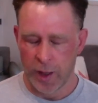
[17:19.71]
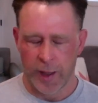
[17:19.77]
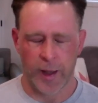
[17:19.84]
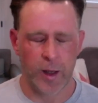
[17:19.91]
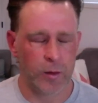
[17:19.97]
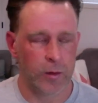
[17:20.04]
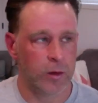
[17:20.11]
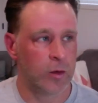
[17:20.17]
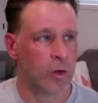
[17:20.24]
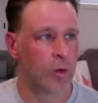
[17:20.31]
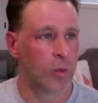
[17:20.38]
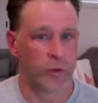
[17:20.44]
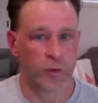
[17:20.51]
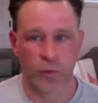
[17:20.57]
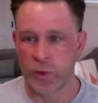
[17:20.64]
And,
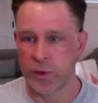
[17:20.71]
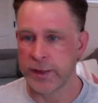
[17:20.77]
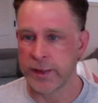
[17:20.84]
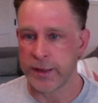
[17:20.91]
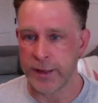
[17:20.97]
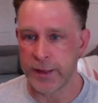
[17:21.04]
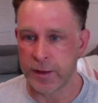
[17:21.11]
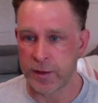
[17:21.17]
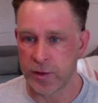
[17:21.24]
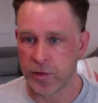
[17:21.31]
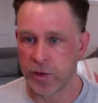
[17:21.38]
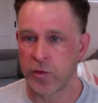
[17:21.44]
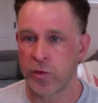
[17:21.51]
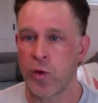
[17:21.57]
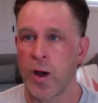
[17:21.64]
what's really neat is
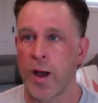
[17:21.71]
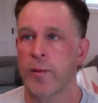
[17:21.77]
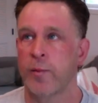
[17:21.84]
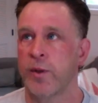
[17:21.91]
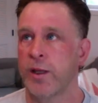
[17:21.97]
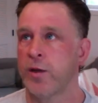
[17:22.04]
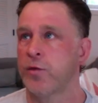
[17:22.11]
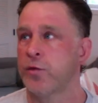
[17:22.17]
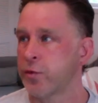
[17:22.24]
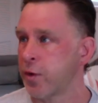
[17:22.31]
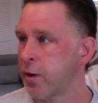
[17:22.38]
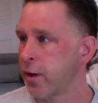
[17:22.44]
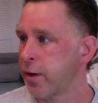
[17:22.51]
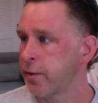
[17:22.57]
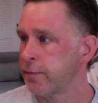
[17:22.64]
it's not based
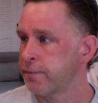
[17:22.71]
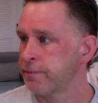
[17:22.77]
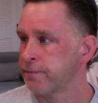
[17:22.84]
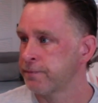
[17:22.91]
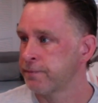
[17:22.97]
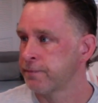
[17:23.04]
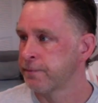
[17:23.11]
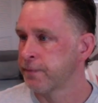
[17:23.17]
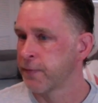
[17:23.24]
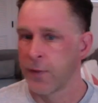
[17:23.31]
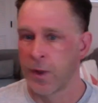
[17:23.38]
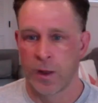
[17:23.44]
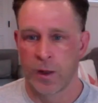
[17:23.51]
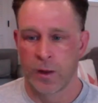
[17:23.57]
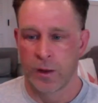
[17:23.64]
on
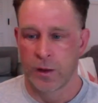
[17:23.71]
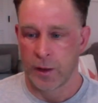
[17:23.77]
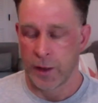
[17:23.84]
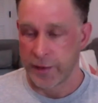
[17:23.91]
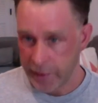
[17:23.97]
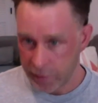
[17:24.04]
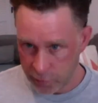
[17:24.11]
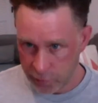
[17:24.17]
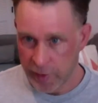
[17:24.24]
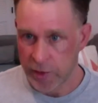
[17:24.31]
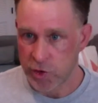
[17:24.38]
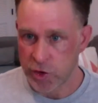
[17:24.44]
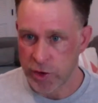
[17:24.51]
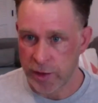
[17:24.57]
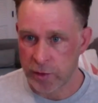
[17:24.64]

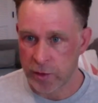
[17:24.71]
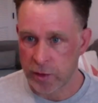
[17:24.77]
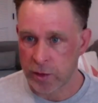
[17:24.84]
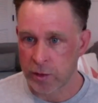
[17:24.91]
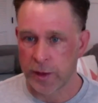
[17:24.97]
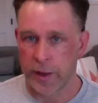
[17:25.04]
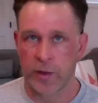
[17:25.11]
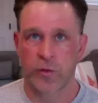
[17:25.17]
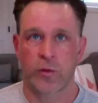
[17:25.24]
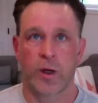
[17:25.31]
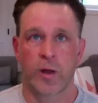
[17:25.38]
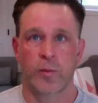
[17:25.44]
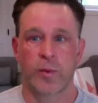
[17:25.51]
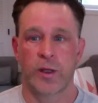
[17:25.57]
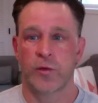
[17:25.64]
identified gender, it's
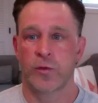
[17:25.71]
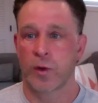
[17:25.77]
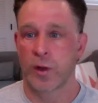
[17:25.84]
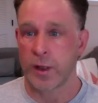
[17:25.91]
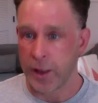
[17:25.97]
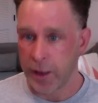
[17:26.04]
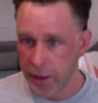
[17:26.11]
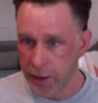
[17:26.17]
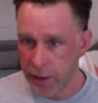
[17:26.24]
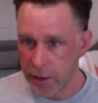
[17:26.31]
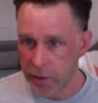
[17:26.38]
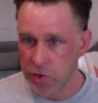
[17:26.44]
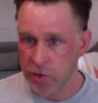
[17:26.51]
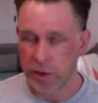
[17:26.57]
not based on age,